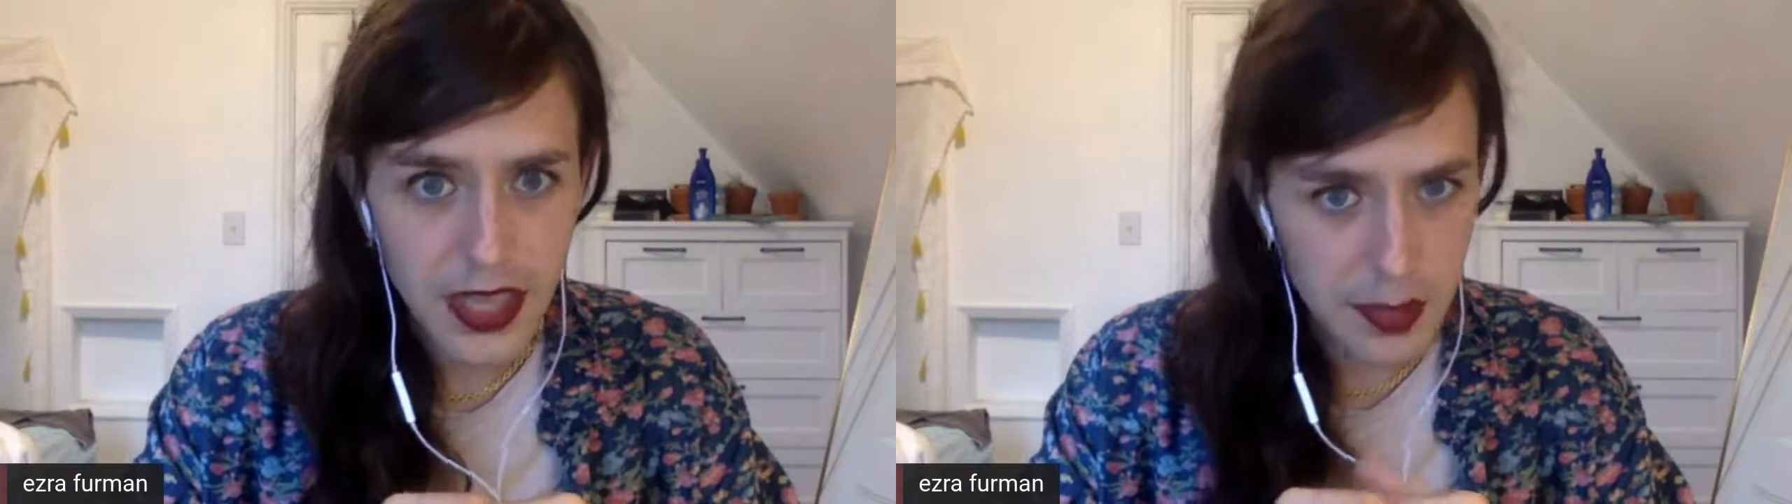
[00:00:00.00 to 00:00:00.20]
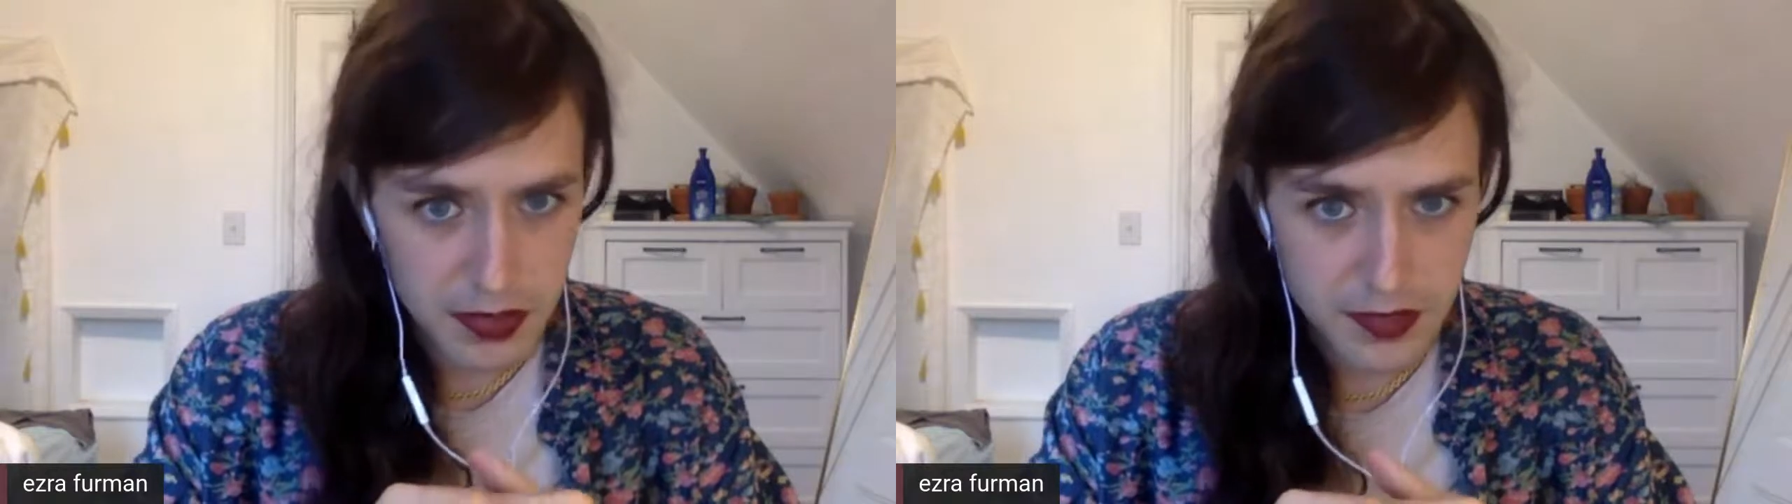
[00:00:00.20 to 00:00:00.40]

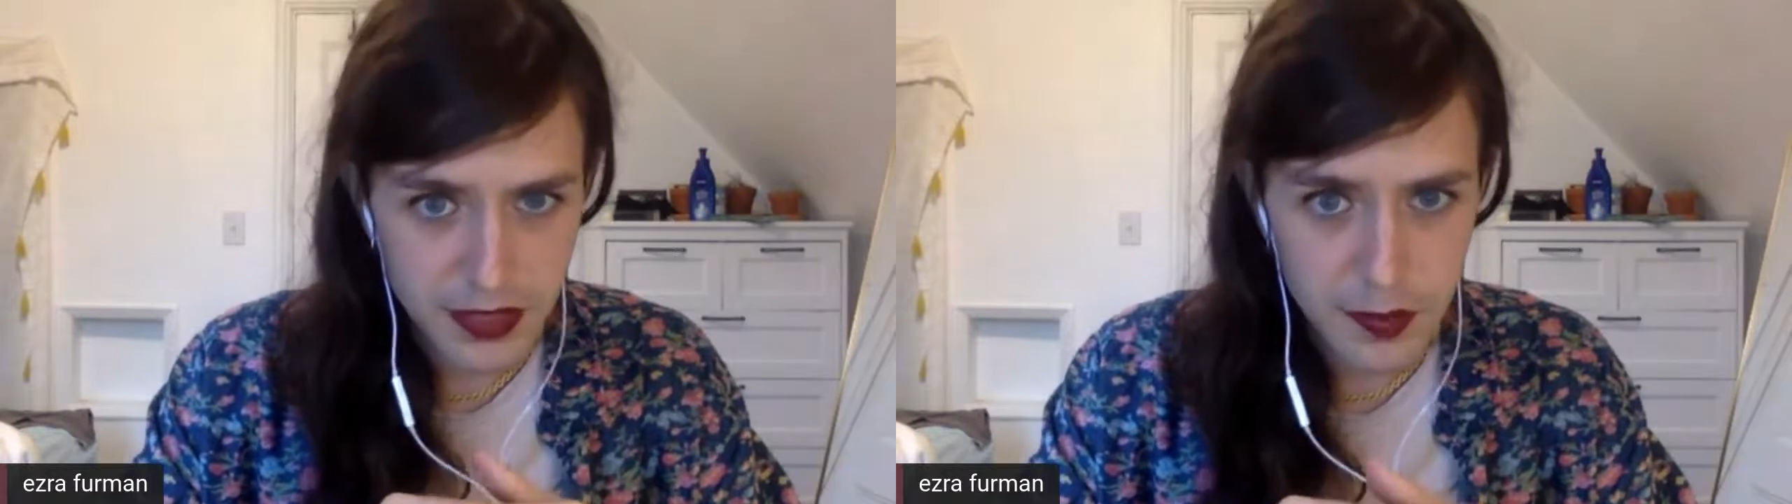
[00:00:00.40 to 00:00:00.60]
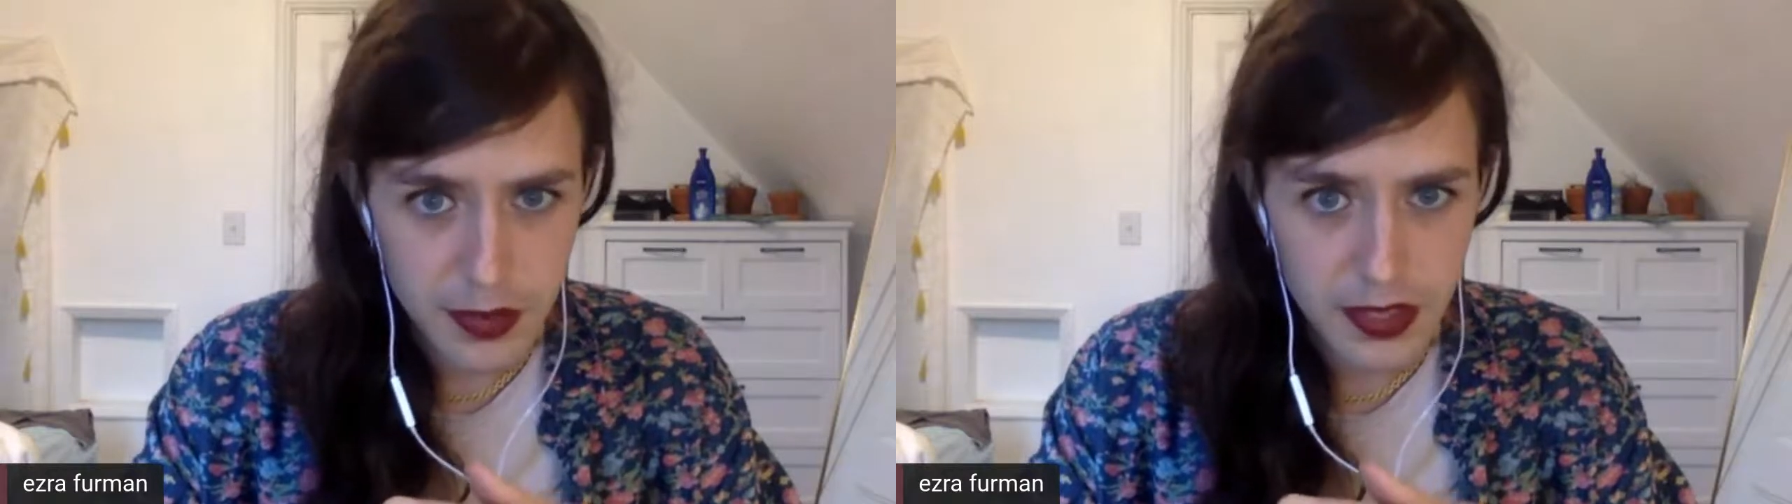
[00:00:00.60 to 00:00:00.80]
I'm a
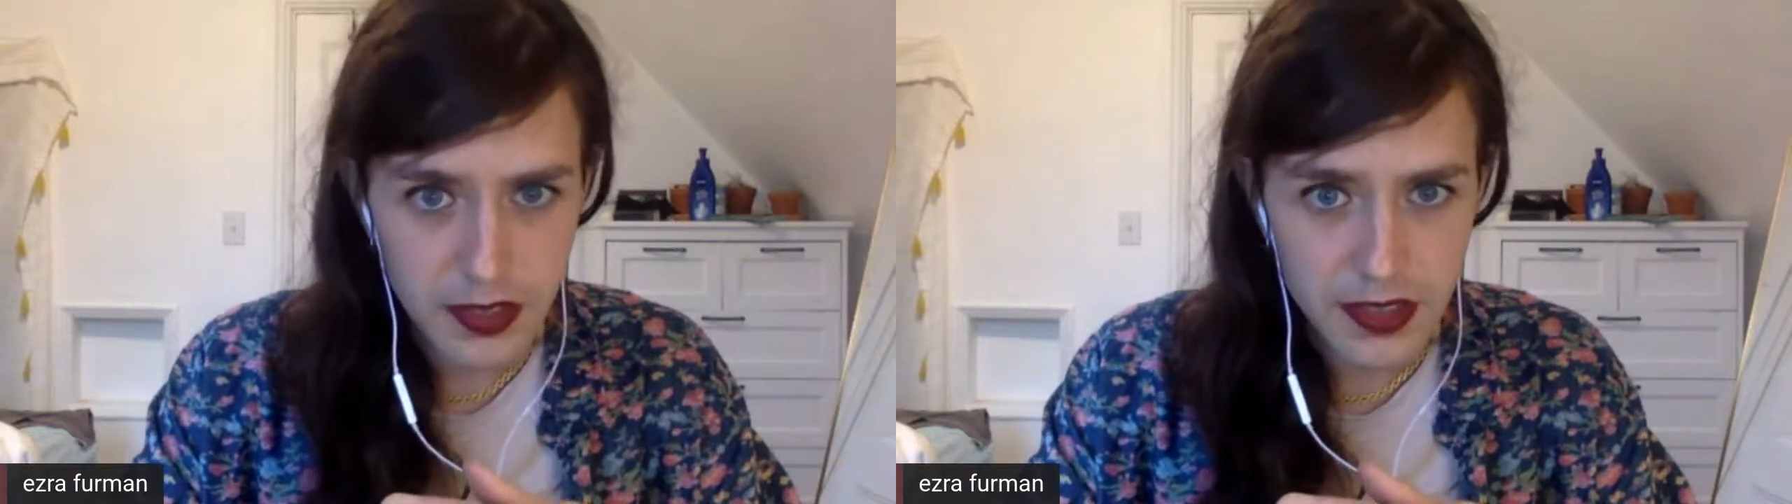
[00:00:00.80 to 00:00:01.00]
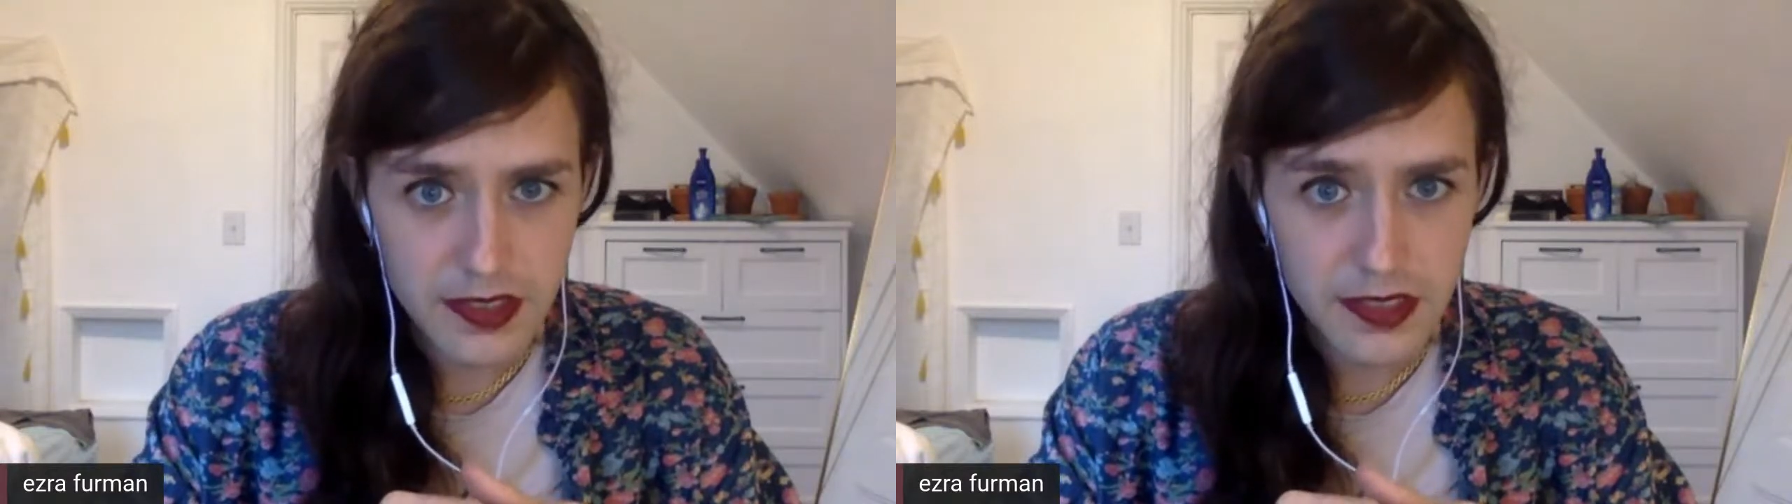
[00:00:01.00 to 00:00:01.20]
developing
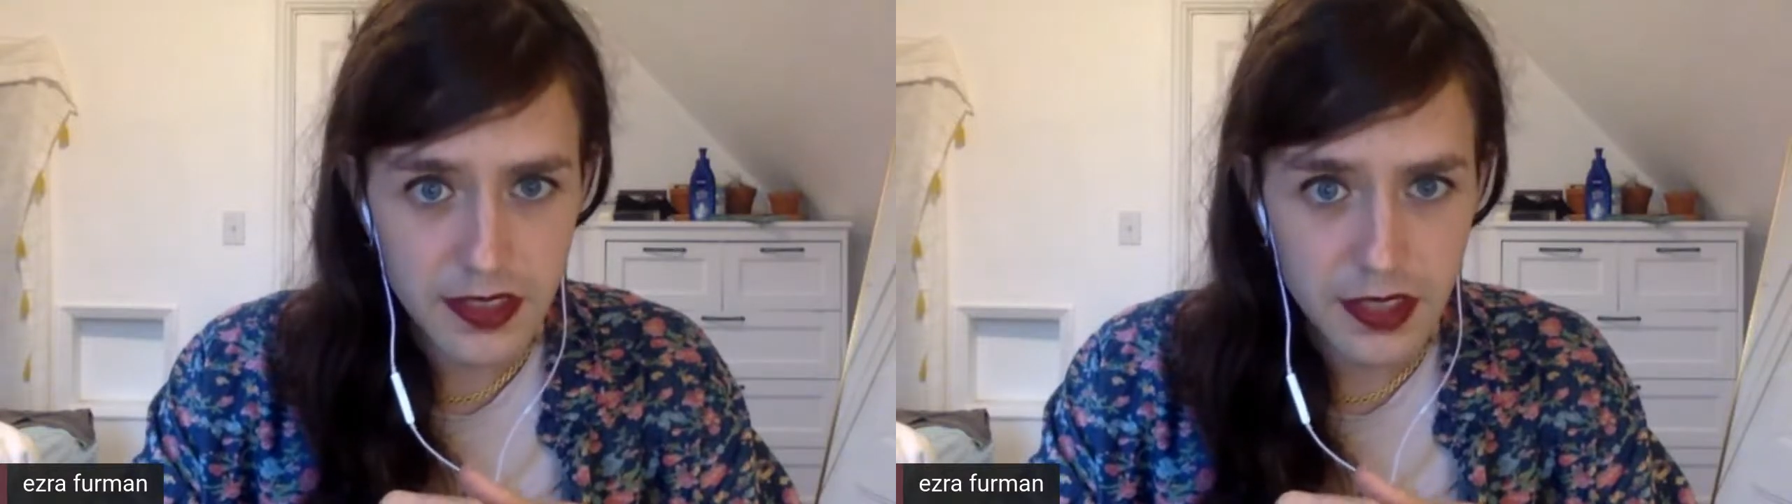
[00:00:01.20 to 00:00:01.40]
artist.